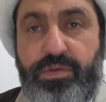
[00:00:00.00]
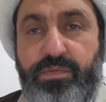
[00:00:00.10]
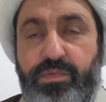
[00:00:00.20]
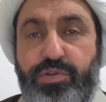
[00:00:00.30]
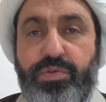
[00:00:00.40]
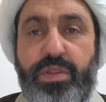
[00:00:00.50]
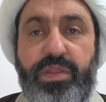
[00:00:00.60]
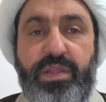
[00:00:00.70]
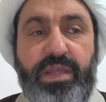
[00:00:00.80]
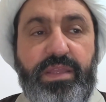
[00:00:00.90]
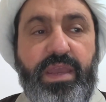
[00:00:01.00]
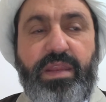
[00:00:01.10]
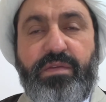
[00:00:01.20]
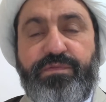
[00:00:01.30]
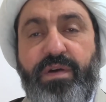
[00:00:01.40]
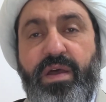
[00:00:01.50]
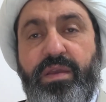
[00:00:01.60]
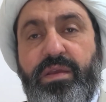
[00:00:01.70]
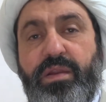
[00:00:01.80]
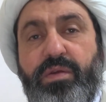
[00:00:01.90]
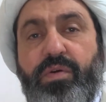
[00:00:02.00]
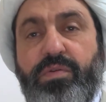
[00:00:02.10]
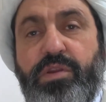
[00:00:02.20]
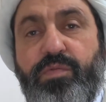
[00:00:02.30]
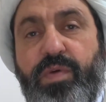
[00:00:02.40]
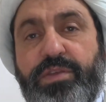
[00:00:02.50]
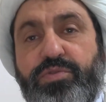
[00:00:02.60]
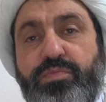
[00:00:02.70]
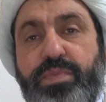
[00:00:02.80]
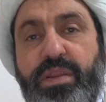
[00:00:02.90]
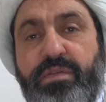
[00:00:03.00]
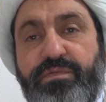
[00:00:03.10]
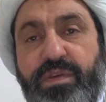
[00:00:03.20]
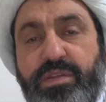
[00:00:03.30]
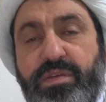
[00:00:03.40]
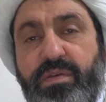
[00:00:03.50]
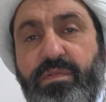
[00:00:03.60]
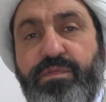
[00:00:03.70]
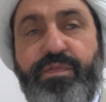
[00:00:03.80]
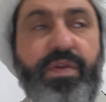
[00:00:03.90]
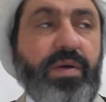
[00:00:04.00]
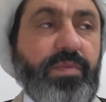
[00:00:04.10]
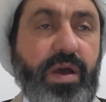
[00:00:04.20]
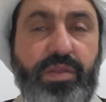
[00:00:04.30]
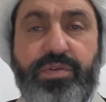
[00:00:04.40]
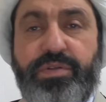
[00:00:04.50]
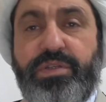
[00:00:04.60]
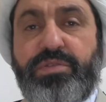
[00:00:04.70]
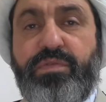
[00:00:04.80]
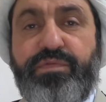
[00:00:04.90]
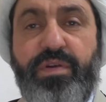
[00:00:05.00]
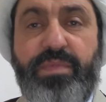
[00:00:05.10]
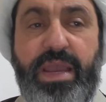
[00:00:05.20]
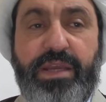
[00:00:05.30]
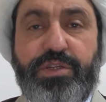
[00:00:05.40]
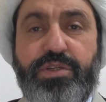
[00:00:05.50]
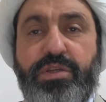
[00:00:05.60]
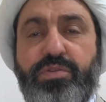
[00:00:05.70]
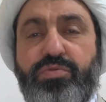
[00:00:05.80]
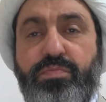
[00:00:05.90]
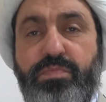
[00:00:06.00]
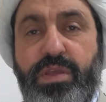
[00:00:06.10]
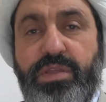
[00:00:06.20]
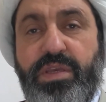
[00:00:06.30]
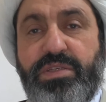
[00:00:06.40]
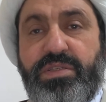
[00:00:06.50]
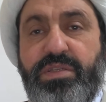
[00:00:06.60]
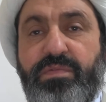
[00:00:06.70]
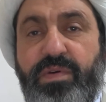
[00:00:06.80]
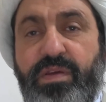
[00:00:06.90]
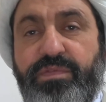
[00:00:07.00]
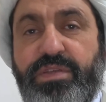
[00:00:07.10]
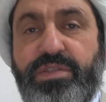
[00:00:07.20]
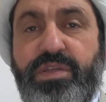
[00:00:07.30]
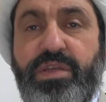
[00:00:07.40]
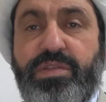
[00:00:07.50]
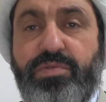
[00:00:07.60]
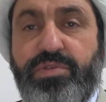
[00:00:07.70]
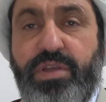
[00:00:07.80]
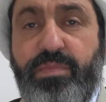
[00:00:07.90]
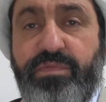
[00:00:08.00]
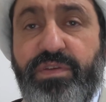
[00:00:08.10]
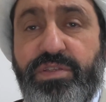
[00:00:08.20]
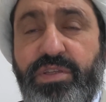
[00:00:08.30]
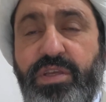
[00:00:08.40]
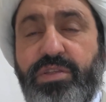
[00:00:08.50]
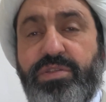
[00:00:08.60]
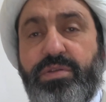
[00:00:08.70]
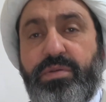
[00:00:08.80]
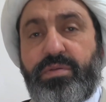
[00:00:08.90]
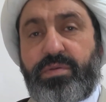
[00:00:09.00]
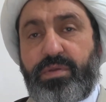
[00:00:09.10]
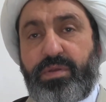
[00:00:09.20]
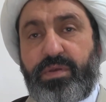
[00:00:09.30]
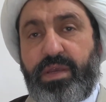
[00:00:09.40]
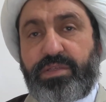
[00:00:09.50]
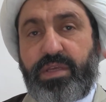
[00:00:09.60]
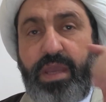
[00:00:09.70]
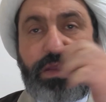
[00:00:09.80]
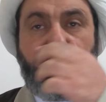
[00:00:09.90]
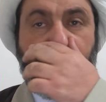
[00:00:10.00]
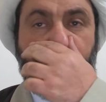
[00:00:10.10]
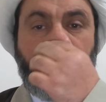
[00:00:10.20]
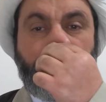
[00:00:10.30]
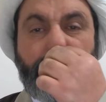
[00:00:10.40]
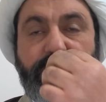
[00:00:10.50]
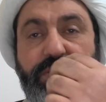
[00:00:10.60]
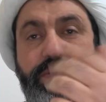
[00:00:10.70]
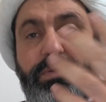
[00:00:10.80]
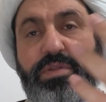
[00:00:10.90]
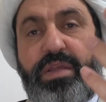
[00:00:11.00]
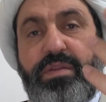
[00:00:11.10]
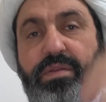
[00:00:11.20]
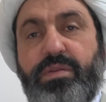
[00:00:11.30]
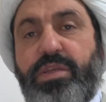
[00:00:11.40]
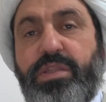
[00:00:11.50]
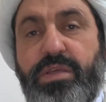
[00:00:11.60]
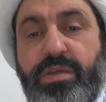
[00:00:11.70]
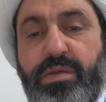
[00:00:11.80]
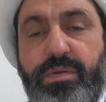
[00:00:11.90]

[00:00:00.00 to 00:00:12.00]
We shouldn't think that any fa'il only wants to benefit from others or from action to meet his one of his needs or some of his needs. I'd say Allah also is then needy.